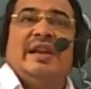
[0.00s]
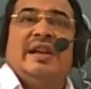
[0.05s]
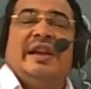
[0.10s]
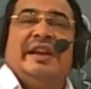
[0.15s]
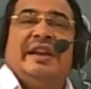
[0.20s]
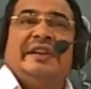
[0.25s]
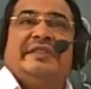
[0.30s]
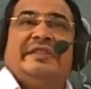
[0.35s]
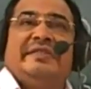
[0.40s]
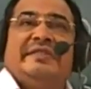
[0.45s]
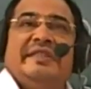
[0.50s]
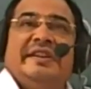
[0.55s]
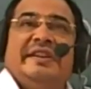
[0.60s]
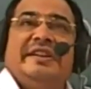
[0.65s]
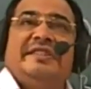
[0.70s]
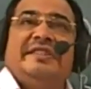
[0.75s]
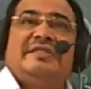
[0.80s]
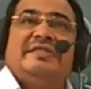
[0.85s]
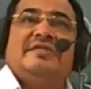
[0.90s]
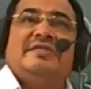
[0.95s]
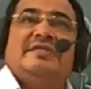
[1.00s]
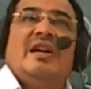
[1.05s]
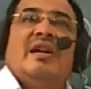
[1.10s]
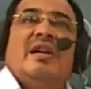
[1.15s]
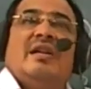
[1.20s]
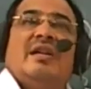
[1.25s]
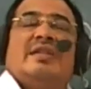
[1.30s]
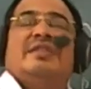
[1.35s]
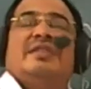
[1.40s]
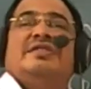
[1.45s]
it needs
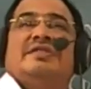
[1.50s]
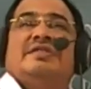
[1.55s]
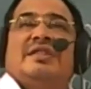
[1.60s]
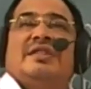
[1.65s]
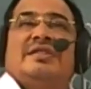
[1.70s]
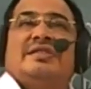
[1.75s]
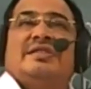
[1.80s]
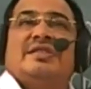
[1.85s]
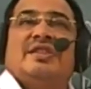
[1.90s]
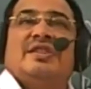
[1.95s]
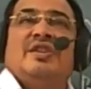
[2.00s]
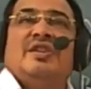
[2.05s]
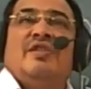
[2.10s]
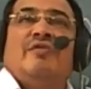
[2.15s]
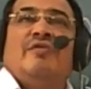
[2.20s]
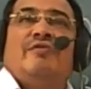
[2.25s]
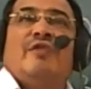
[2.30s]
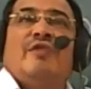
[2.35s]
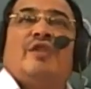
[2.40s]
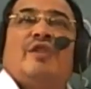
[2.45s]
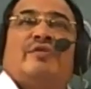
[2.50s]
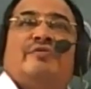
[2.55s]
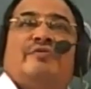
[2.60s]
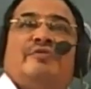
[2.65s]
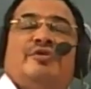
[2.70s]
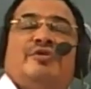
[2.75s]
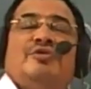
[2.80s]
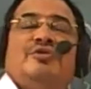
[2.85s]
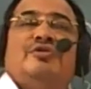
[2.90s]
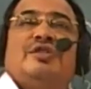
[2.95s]
research for
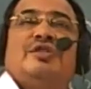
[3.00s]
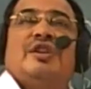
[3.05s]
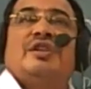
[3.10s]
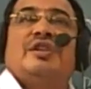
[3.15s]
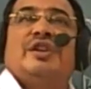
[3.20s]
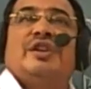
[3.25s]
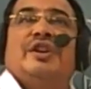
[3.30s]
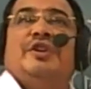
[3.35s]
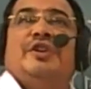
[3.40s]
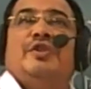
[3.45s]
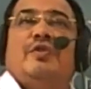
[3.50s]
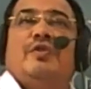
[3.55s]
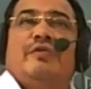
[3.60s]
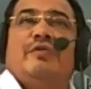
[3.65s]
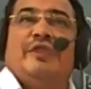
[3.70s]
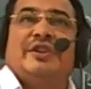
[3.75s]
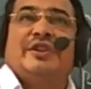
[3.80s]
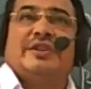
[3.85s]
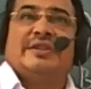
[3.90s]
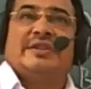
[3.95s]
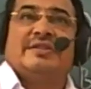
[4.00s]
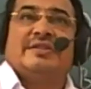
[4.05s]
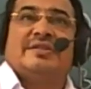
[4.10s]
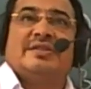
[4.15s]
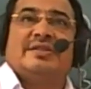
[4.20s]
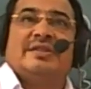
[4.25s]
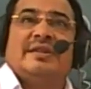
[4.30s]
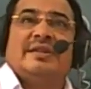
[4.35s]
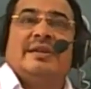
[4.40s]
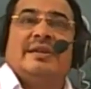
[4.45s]
future
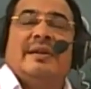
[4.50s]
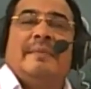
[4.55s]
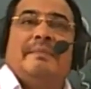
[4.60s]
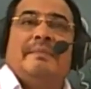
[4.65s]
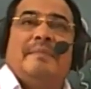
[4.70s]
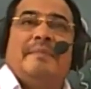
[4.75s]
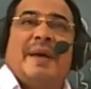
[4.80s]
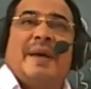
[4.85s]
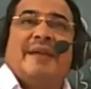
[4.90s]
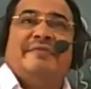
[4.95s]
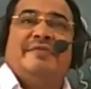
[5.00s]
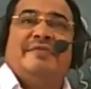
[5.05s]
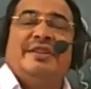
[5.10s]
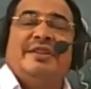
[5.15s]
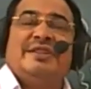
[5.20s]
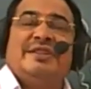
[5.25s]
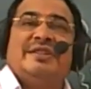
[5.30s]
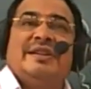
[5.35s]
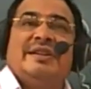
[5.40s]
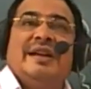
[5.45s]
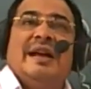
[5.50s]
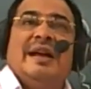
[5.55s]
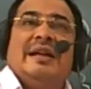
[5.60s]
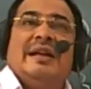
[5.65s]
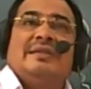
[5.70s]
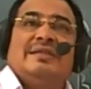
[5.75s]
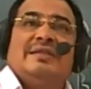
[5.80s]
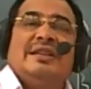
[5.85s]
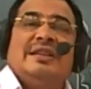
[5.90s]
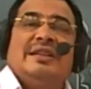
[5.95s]
innovations by which
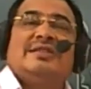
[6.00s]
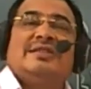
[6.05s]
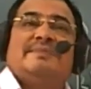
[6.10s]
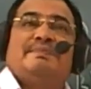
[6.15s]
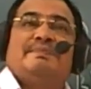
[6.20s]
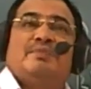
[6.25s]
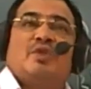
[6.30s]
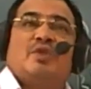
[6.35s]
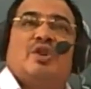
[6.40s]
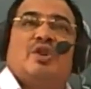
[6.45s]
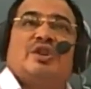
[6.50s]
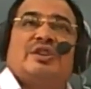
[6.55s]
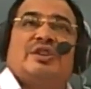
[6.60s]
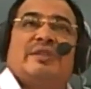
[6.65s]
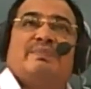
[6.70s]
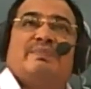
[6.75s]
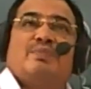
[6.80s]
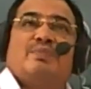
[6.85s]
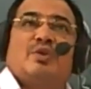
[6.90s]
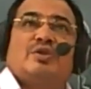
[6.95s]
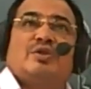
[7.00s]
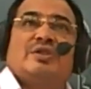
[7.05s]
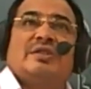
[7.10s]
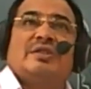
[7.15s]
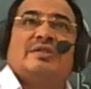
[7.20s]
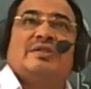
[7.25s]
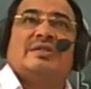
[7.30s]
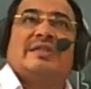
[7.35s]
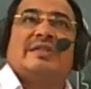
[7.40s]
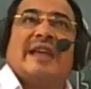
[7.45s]
this production
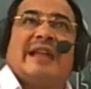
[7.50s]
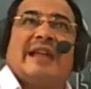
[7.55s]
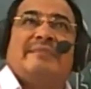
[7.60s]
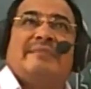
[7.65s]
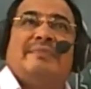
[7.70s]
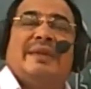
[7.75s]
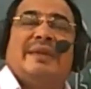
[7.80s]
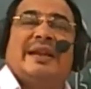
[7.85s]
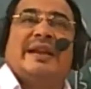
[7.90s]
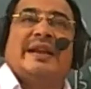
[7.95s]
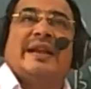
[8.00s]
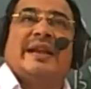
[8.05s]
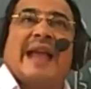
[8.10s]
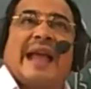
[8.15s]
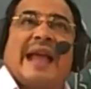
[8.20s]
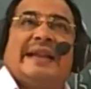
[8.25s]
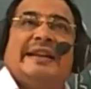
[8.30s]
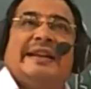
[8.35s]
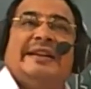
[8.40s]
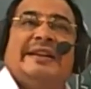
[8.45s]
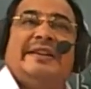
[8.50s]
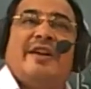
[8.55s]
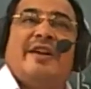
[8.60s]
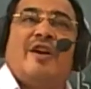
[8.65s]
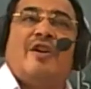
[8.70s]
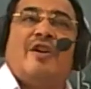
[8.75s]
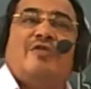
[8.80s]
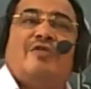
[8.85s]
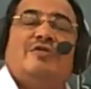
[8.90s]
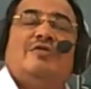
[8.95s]
process can be carried
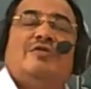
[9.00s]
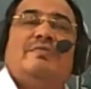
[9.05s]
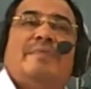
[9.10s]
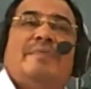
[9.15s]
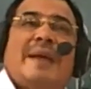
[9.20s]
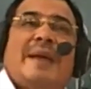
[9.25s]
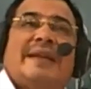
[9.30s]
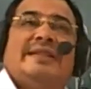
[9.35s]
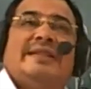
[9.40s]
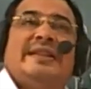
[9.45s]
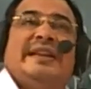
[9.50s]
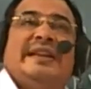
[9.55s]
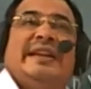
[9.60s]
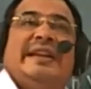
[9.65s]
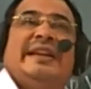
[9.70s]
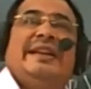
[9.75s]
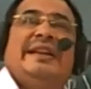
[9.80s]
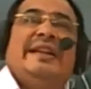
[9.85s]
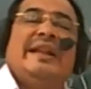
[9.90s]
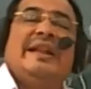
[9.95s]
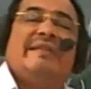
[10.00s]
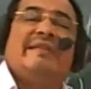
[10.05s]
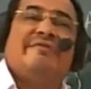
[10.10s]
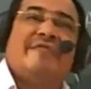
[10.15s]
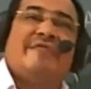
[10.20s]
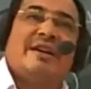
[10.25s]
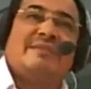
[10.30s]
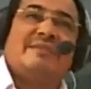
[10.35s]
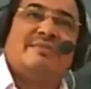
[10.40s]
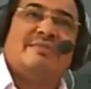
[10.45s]
out by the Indian
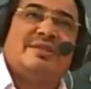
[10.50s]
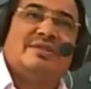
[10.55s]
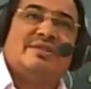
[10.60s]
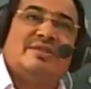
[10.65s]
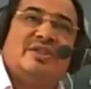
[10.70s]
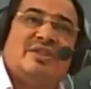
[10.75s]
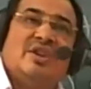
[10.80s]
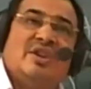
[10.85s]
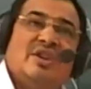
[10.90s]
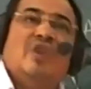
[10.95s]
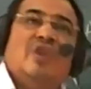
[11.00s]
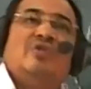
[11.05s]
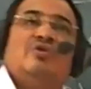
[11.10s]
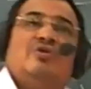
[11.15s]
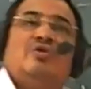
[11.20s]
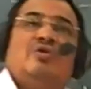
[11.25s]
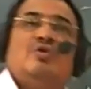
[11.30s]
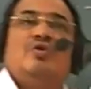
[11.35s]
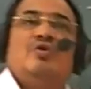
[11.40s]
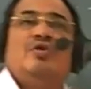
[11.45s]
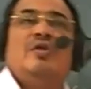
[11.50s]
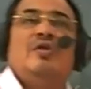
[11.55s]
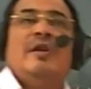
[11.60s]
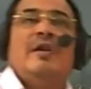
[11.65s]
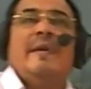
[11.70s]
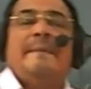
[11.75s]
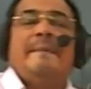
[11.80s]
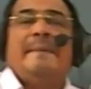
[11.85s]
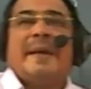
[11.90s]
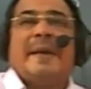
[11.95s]
farmers
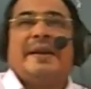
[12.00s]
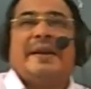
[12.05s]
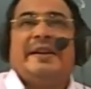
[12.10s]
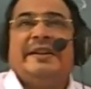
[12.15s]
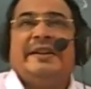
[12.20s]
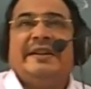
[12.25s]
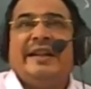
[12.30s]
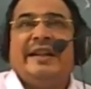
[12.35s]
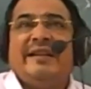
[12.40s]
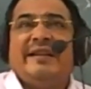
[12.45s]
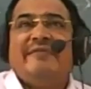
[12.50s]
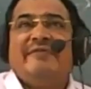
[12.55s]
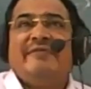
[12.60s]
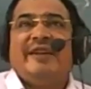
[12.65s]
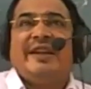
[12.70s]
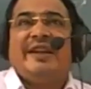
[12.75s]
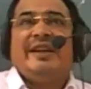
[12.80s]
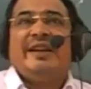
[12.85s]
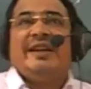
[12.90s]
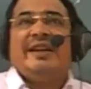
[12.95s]
through perennial way